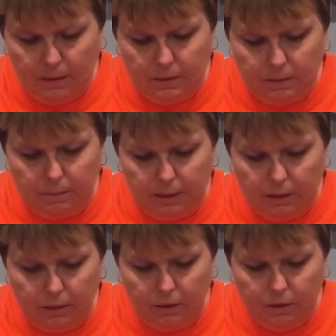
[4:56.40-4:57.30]
This would be
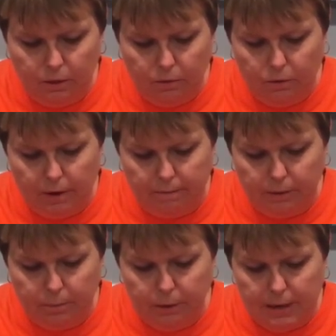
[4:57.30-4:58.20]
a cute craft
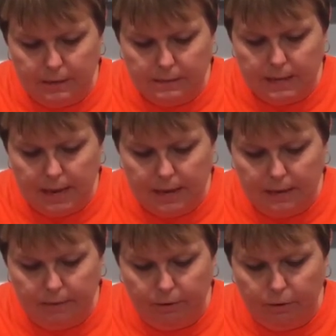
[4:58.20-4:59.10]
to put
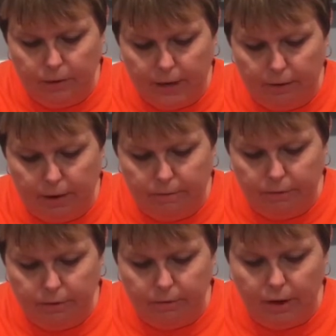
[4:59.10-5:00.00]
outside if you decorate
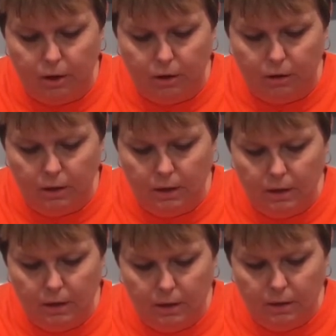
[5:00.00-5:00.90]
for the fall,
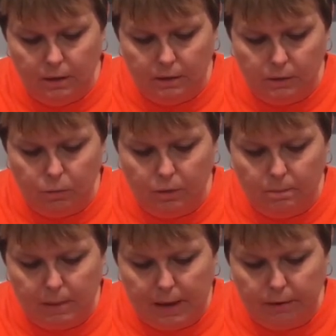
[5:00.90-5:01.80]
because it
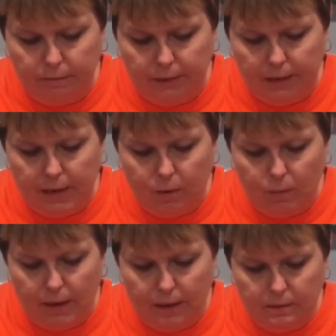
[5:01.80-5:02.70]
wouldn't matter if they got
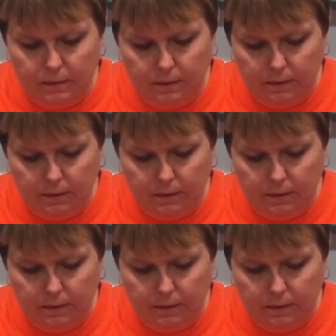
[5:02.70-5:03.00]
wet.